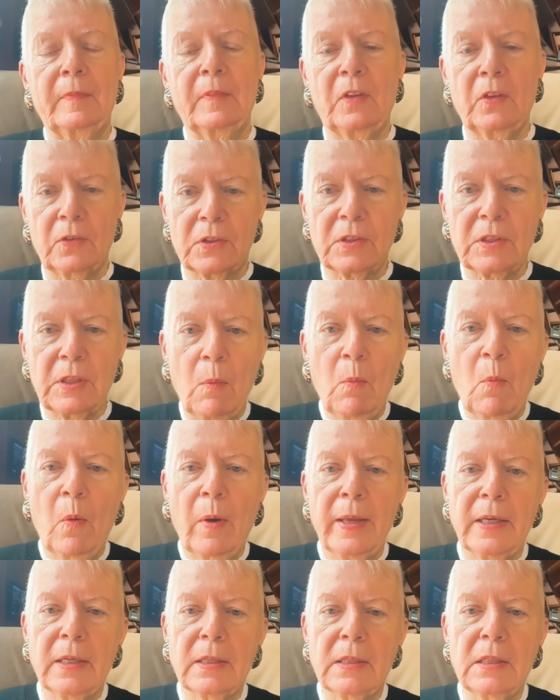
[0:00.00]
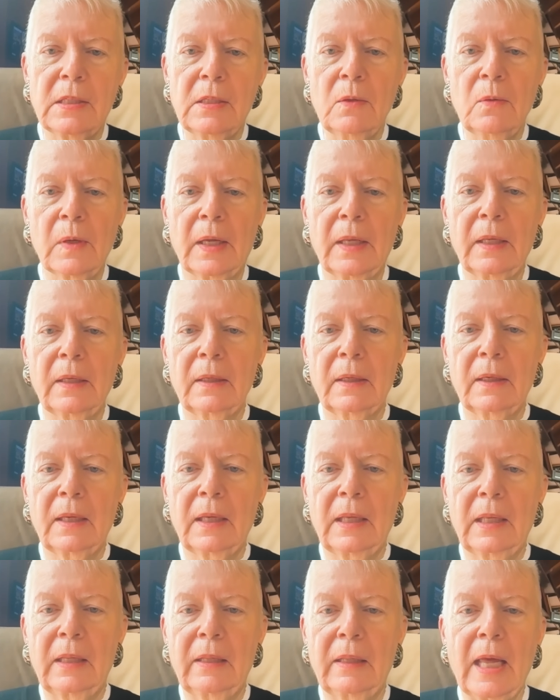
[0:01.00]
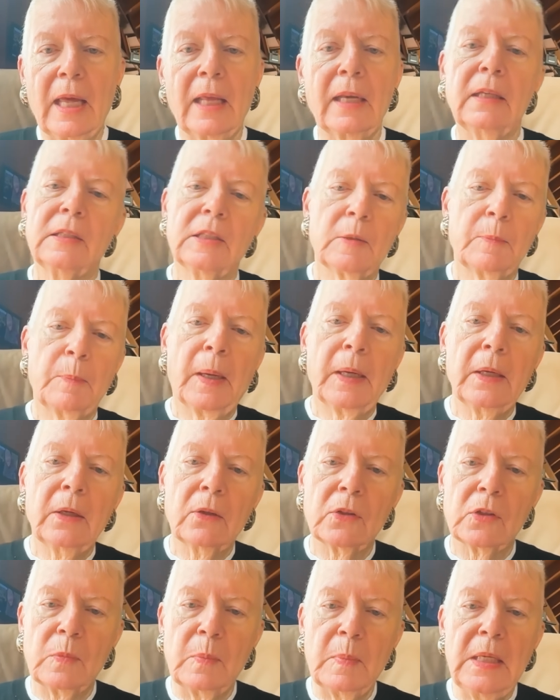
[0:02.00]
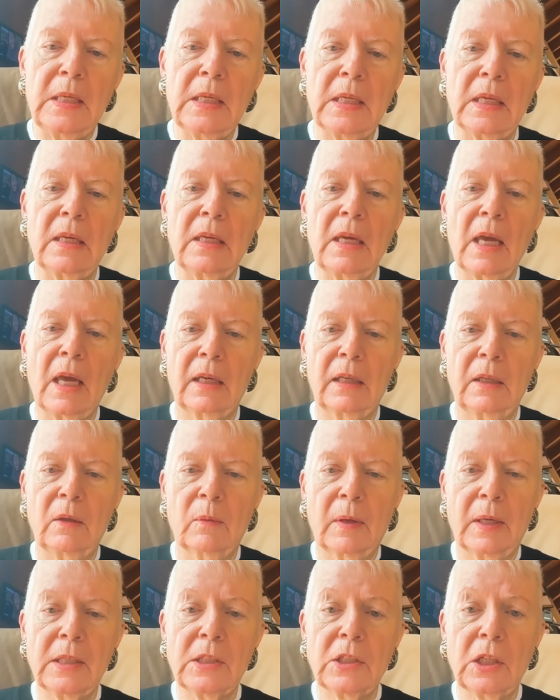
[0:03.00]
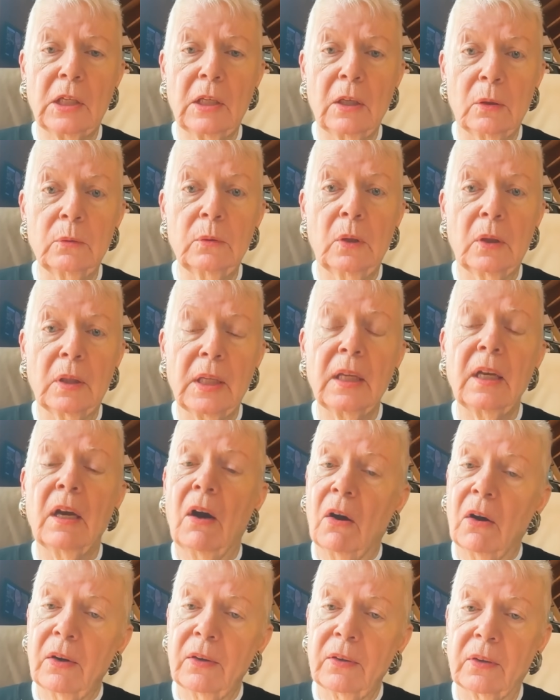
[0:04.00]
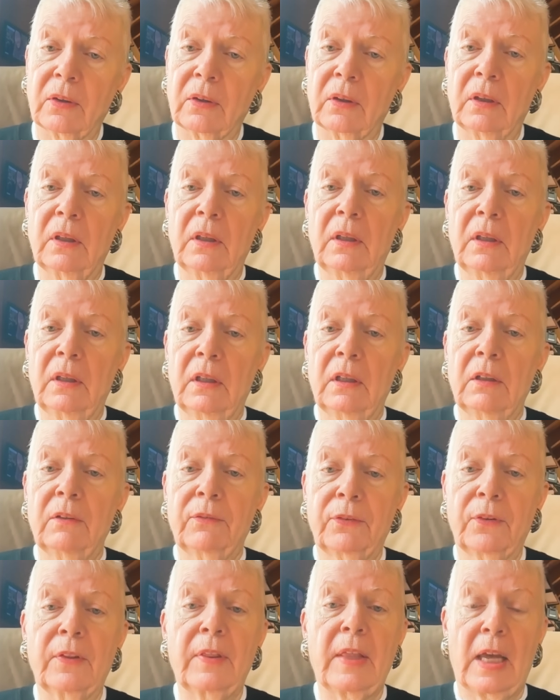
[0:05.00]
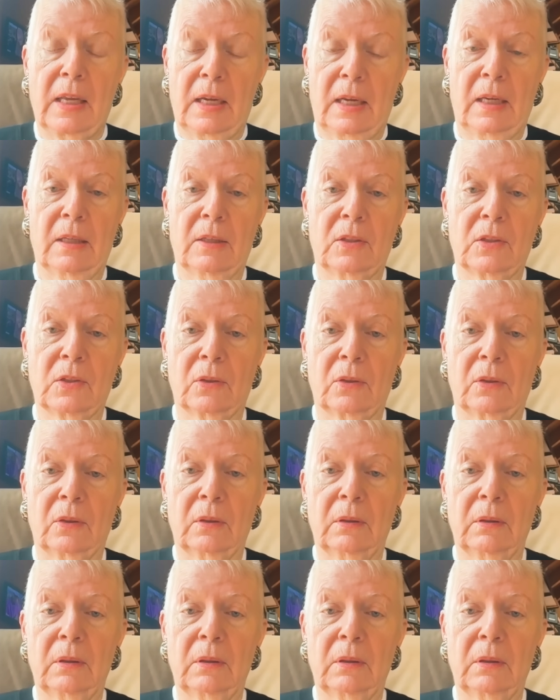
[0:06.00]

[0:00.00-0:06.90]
There's some way to do it. And that inspires me, anyway, to go looking harder for that answer.